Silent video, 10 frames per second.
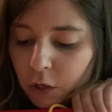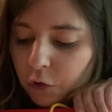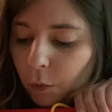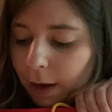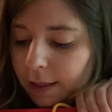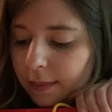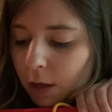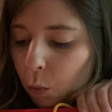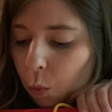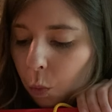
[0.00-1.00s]
So
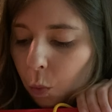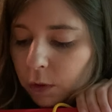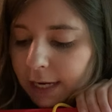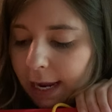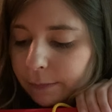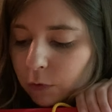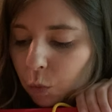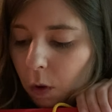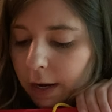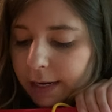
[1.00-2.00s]
anything times
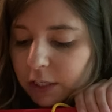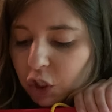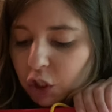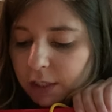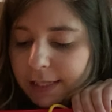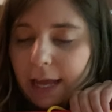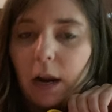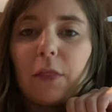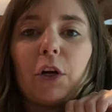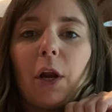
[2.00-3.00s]
1 is just that
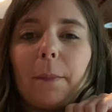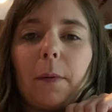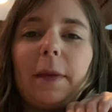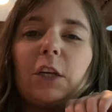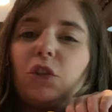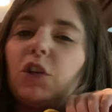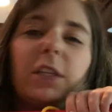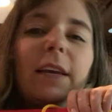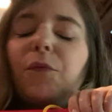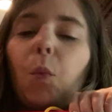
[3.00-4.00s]
other number because you
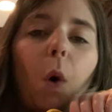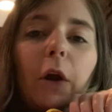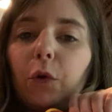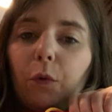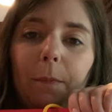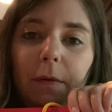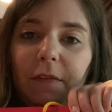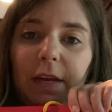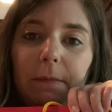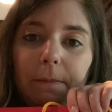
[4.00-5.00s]
just have one group of
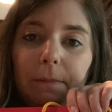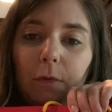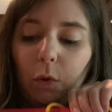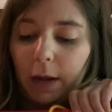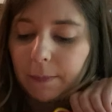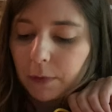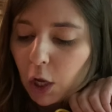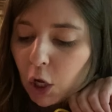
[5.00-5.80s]
it, okay?